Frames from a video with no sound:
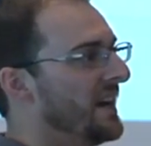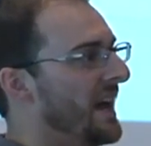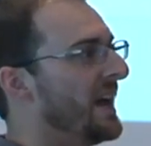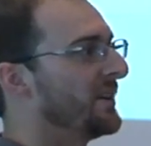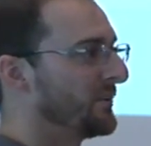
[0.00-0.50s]

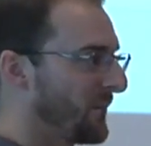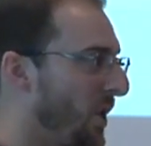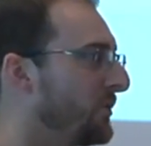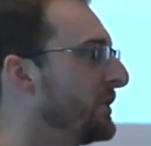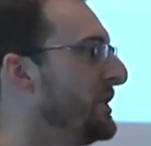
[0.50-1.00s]
And
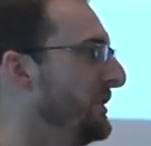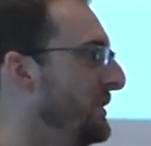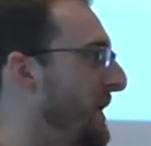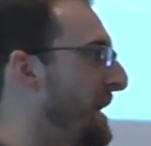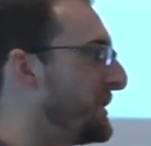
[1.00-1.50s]
hopefully
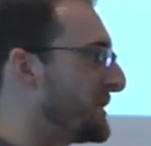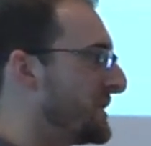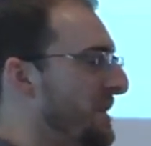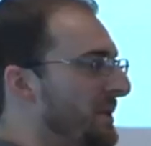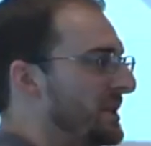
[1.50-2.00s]
you like what you
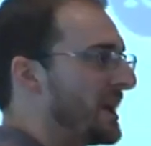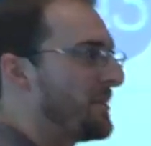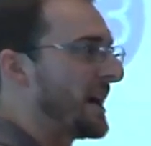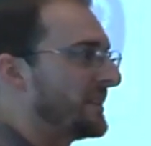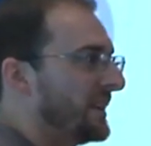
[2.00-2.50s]
see when you
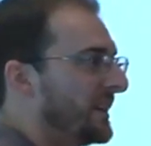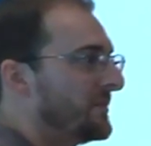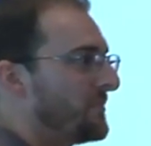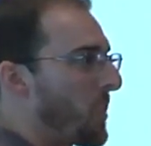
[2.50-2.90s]
come out there.